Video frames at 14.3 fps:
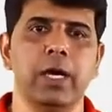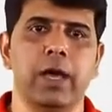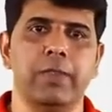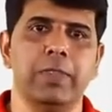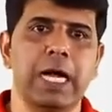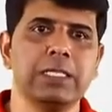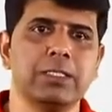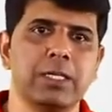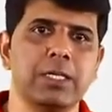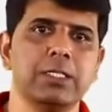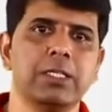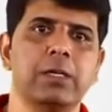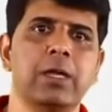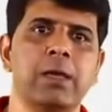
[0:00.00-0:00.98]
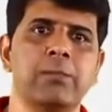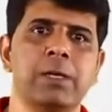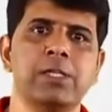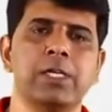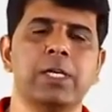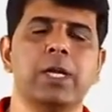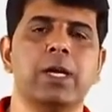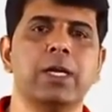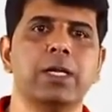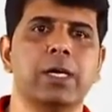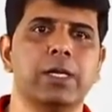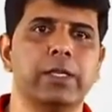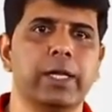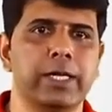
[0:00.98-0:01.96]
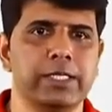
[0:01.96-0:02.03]
and that's the reason I mentioned
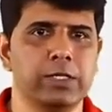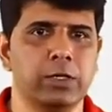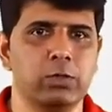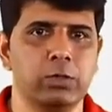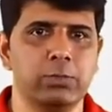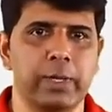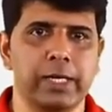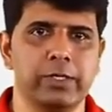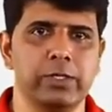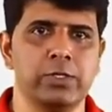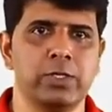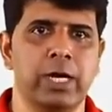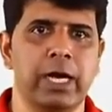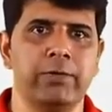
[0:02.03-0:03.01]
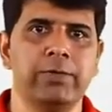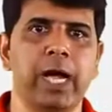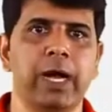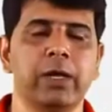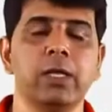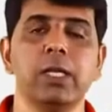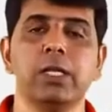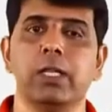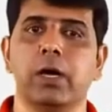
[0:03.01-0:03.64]
earlier that it's a good practice to have that.